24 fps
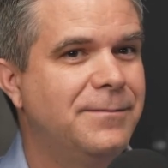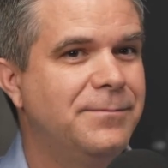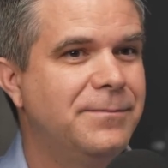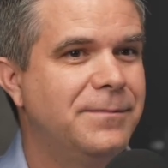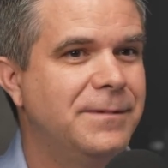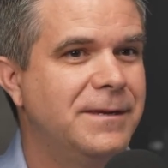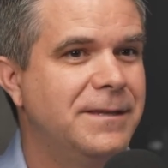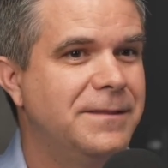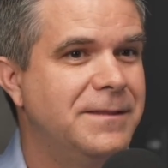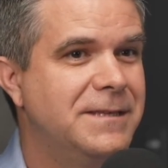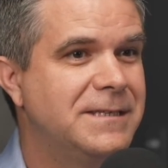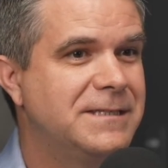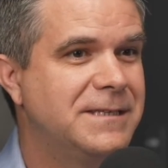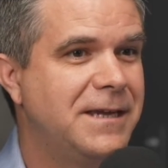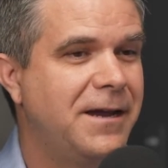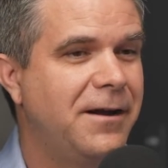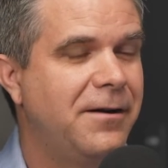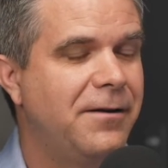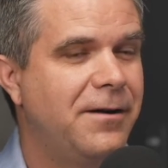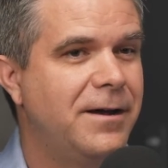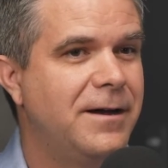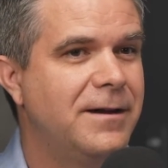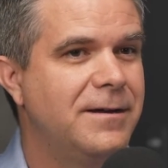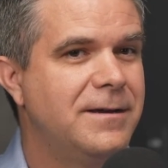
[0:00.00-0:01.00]
this
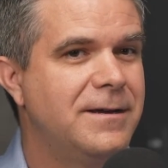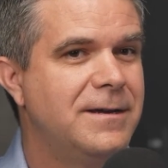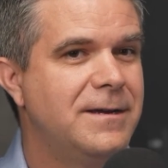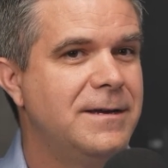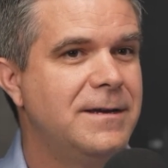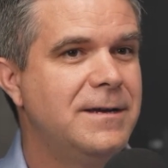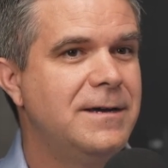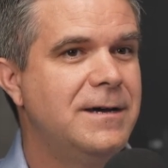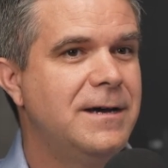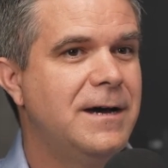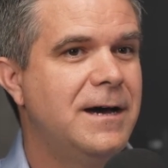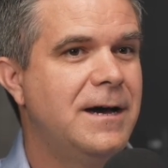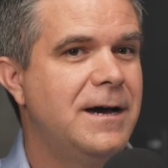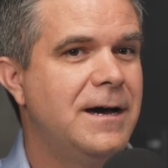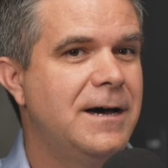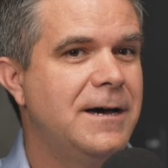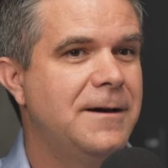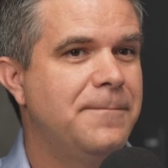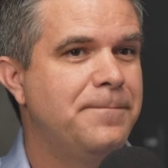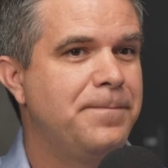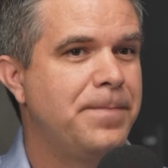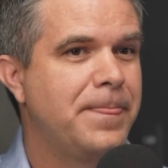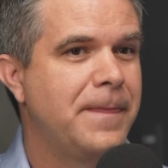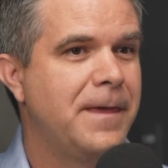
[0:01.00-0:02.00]
era.
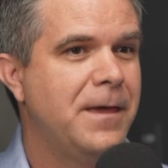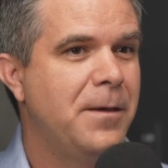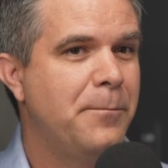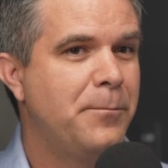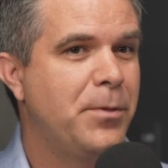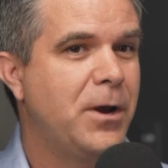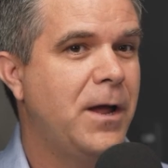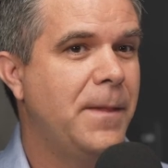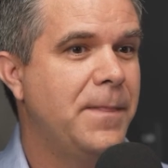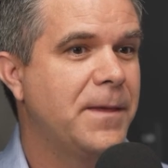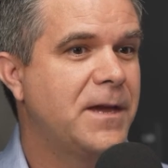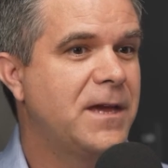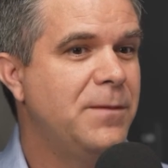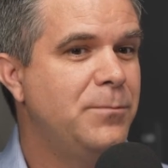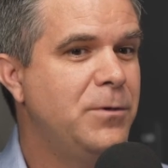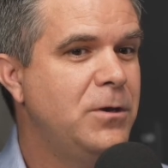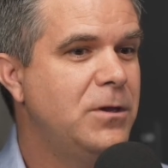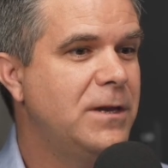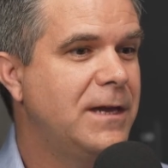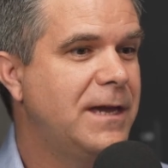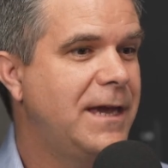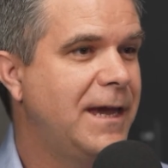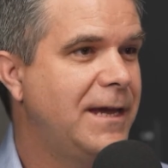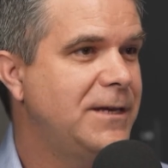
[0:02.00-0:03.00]
But on the
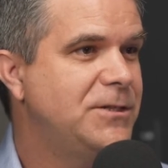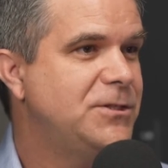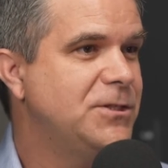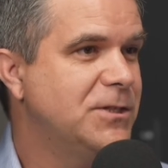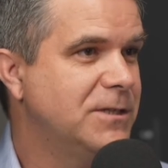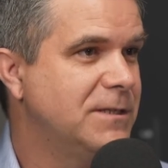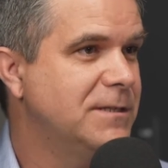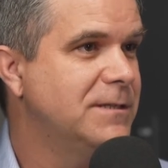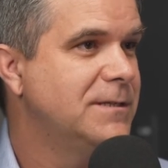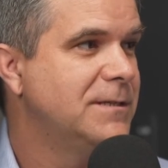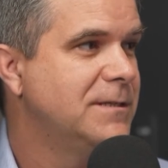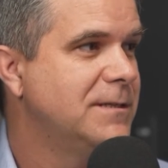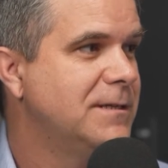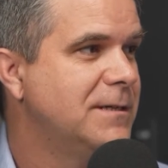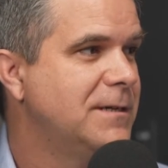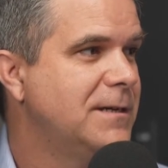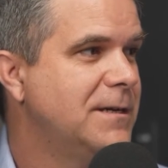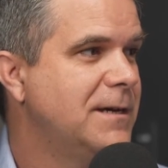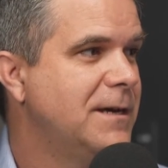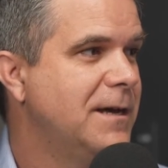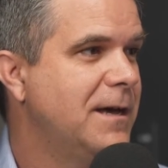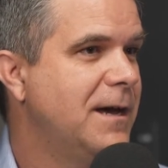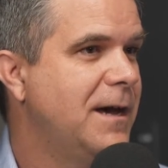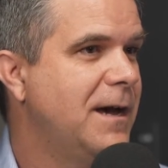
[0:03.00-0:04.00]
communication,
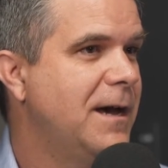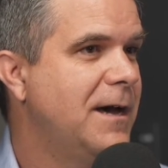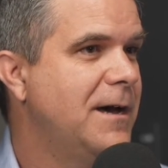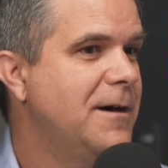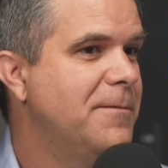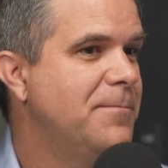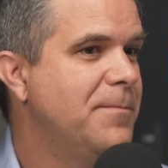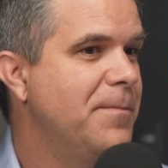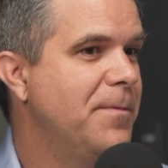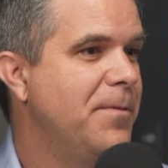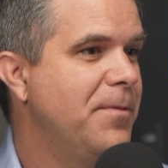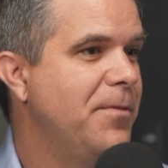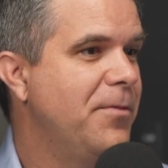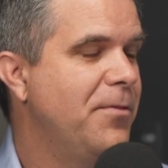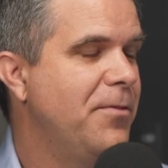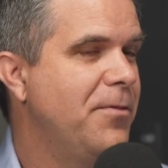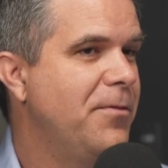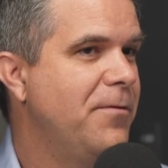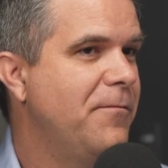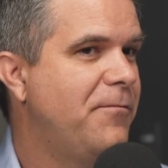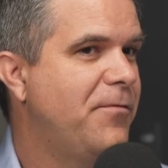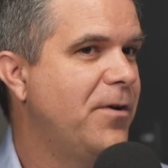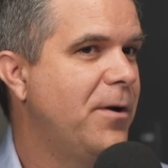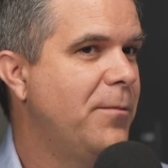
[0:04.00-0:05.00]

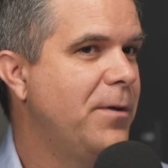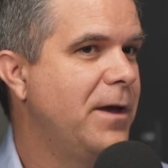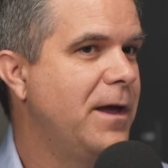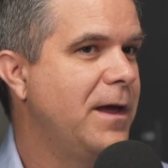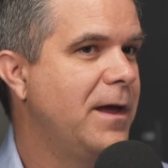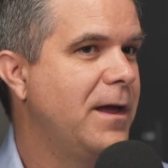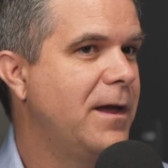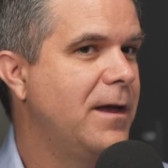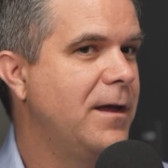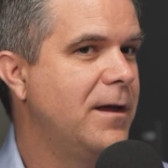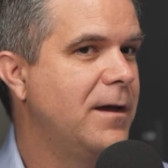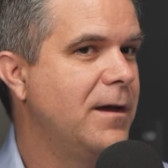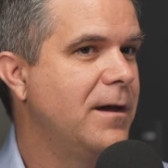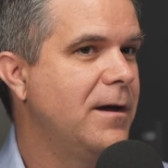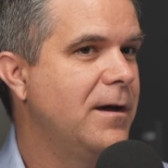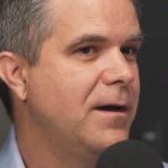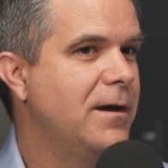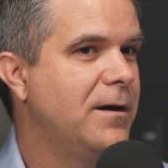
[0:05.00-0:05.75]
from a